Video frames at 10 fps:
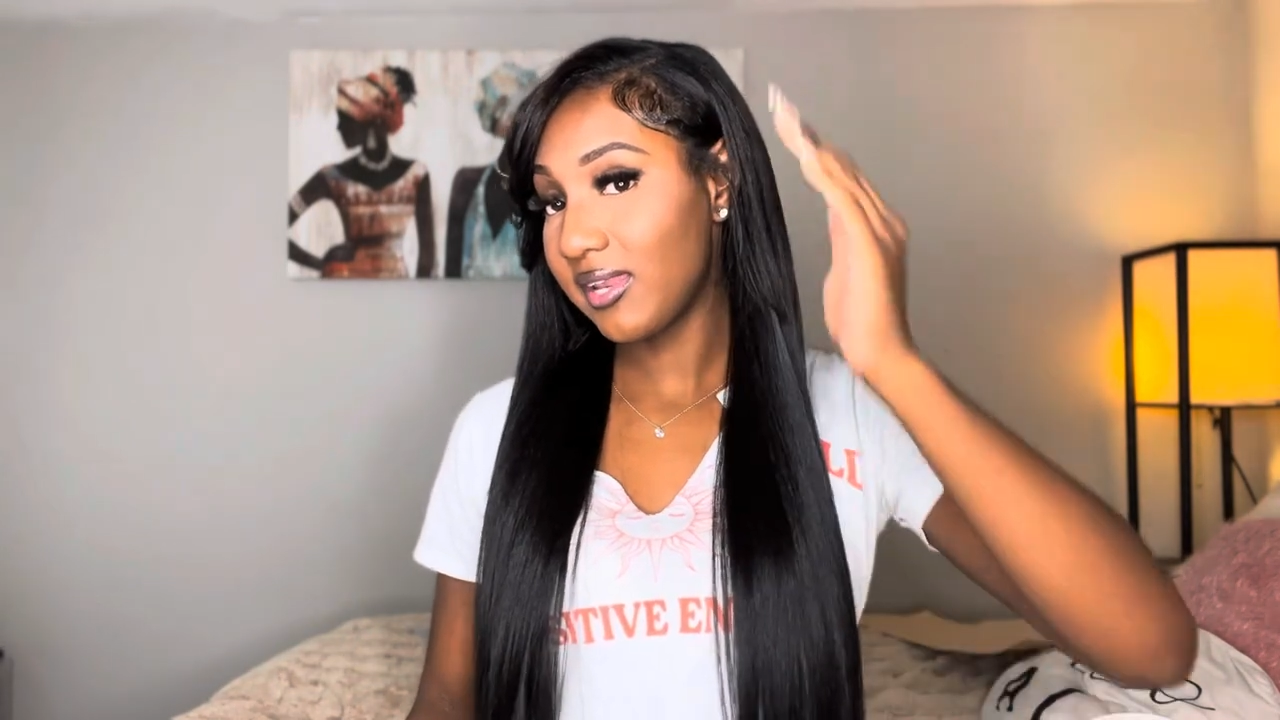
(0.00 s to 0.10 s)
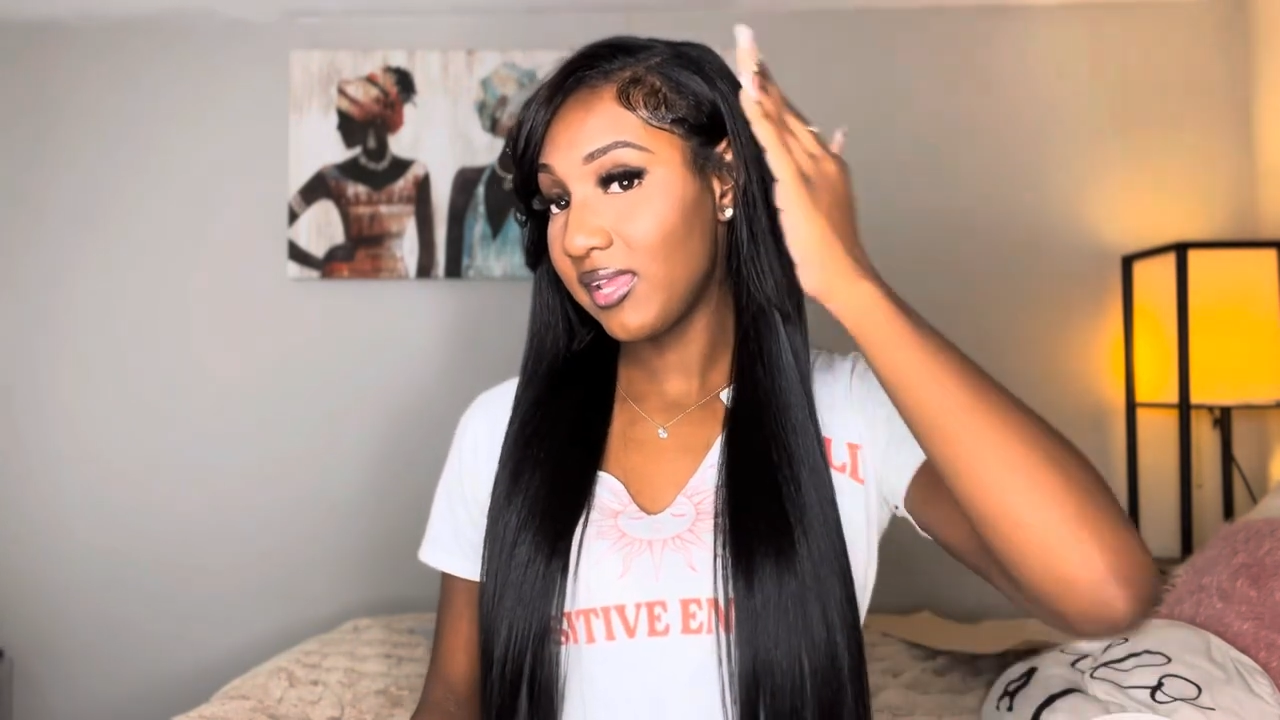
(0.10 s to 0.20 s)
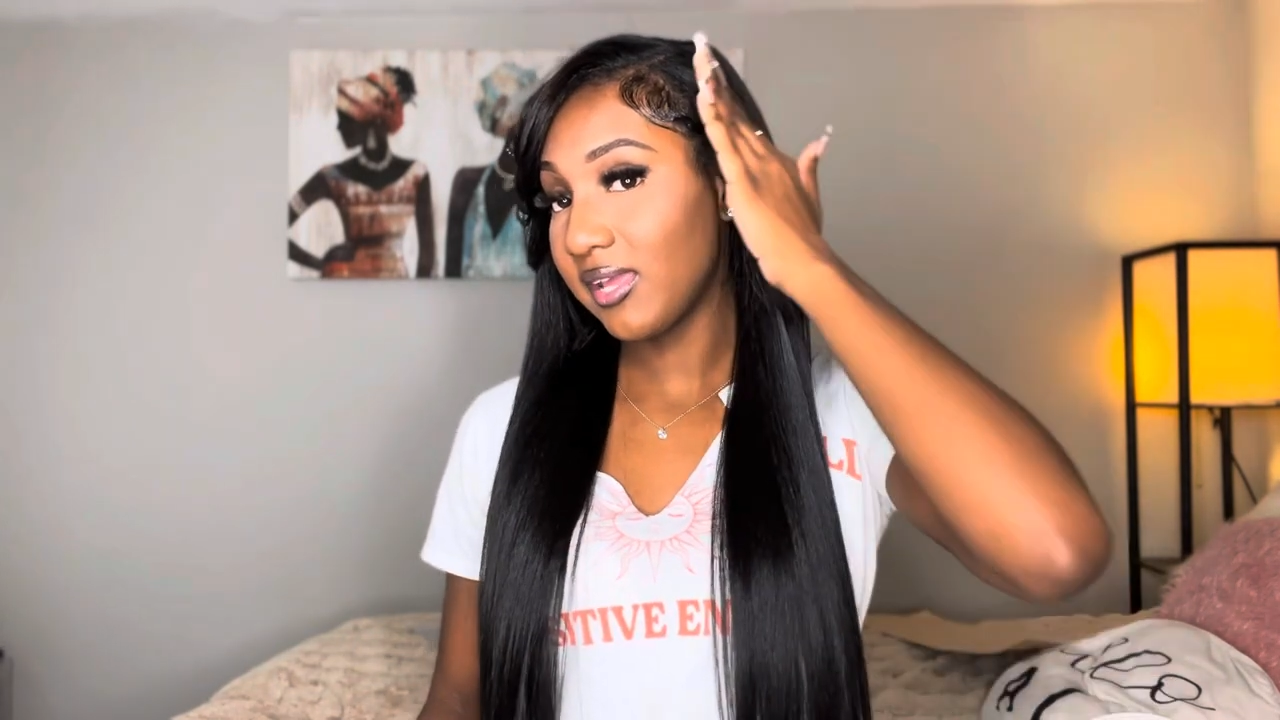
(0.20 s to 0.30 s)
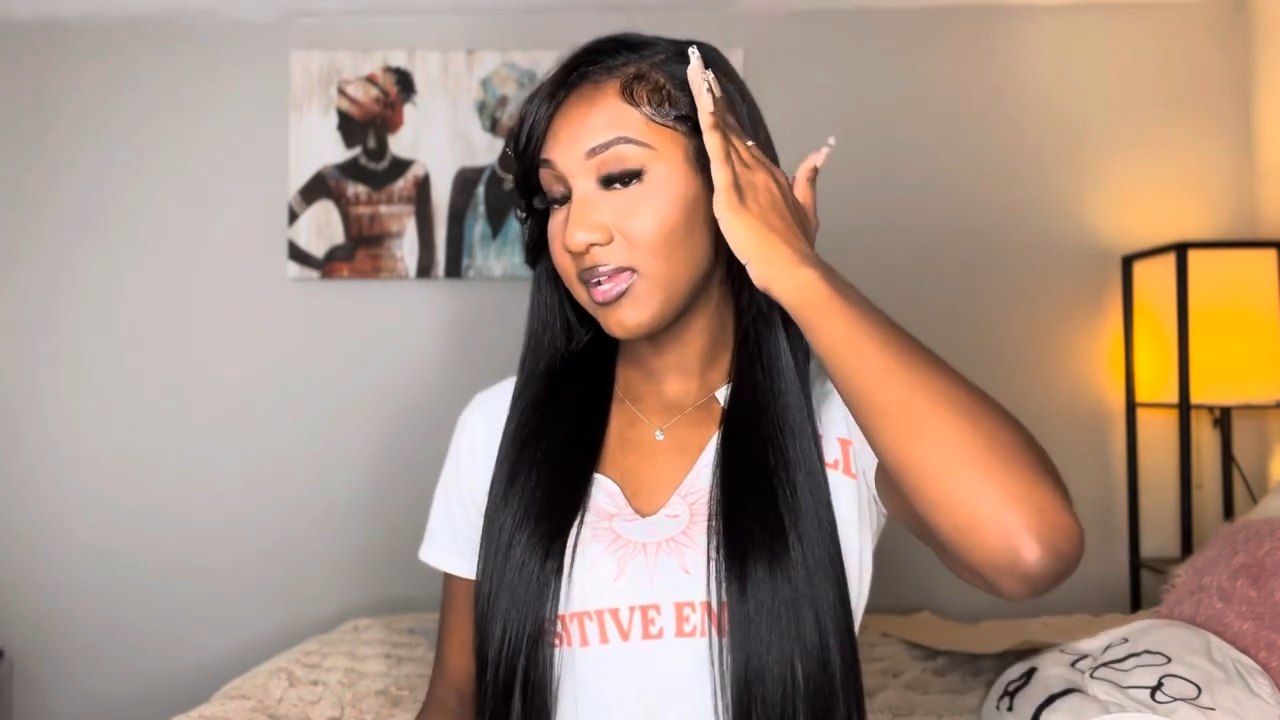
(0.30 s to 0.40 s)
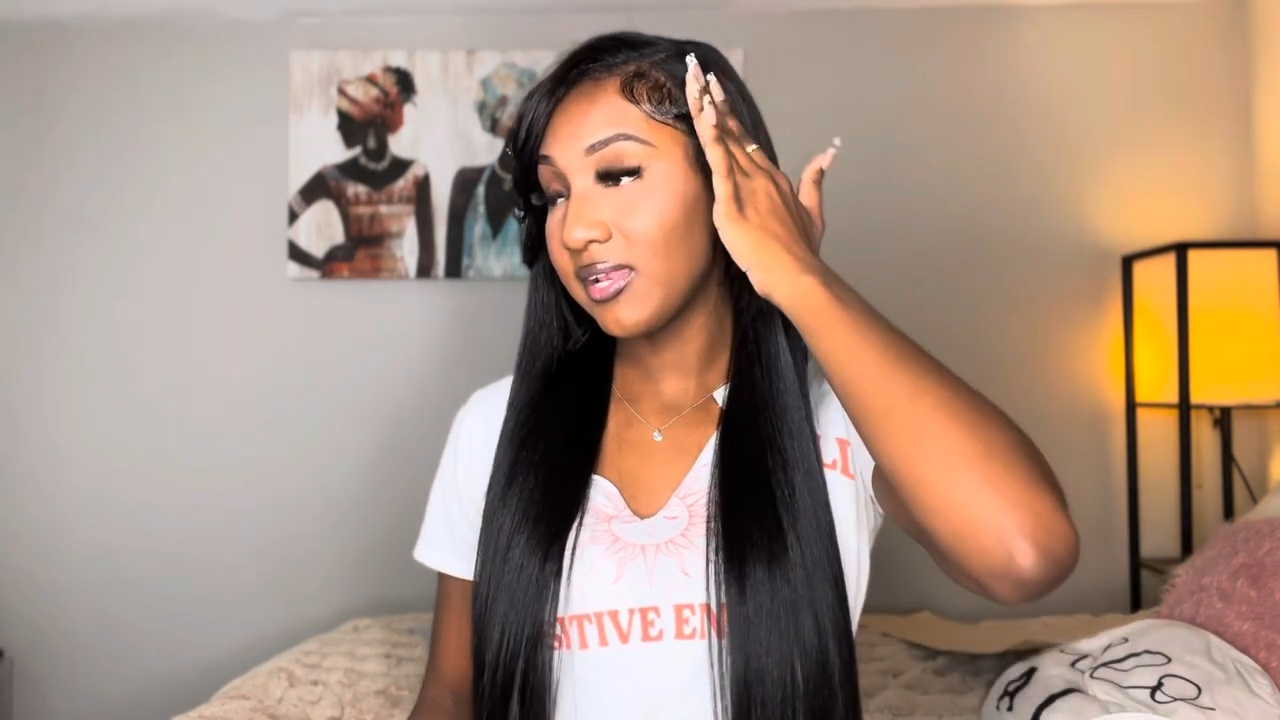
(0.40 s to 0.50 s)

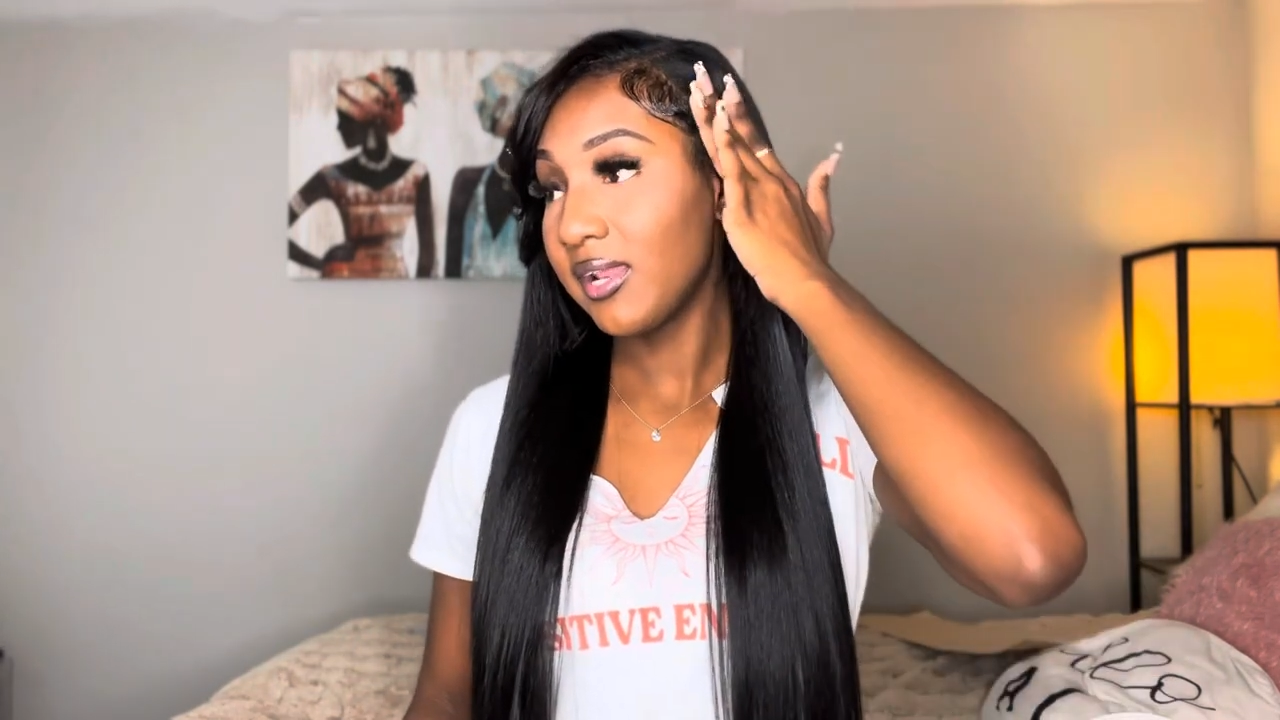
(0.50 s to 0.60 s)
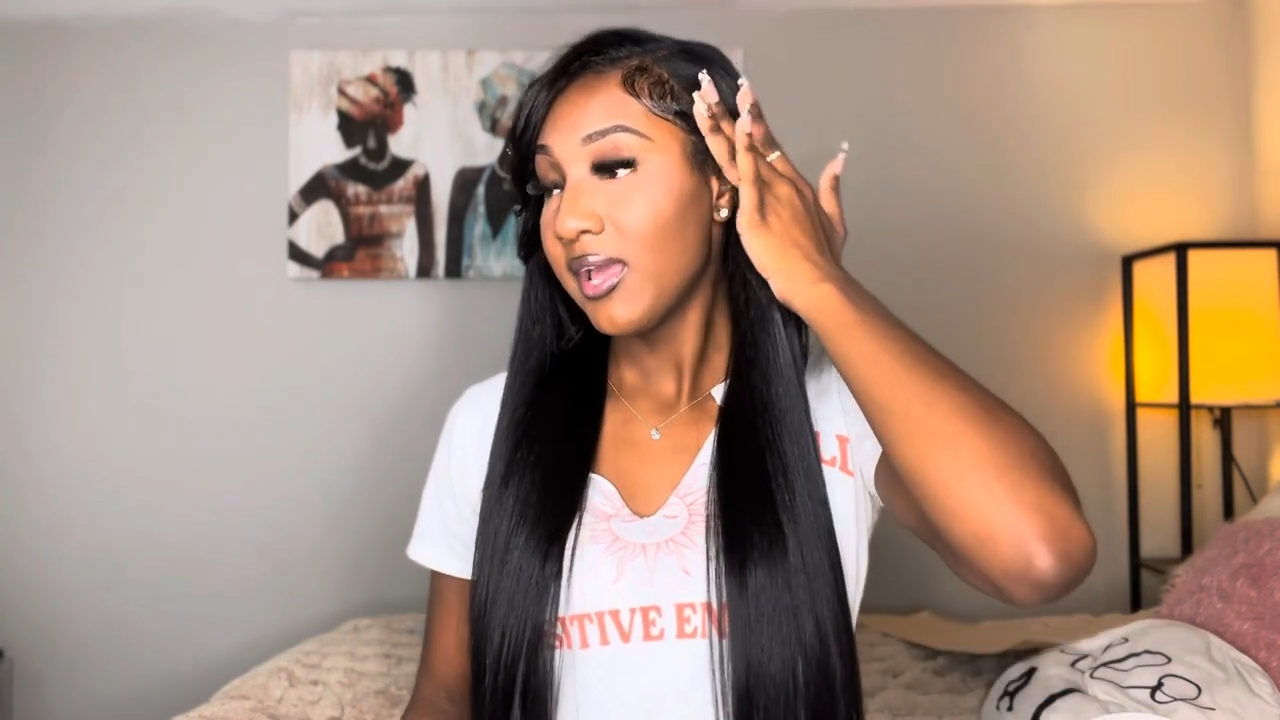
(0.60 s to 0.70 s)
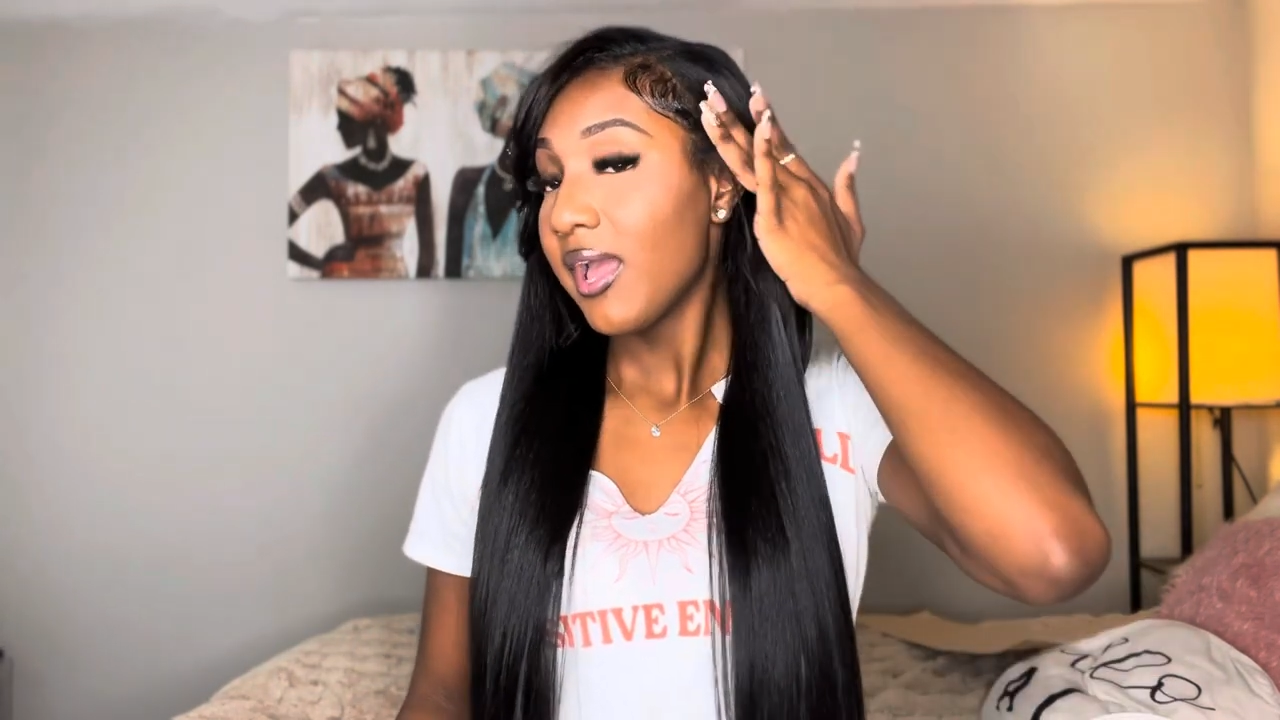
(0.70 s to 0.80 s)
and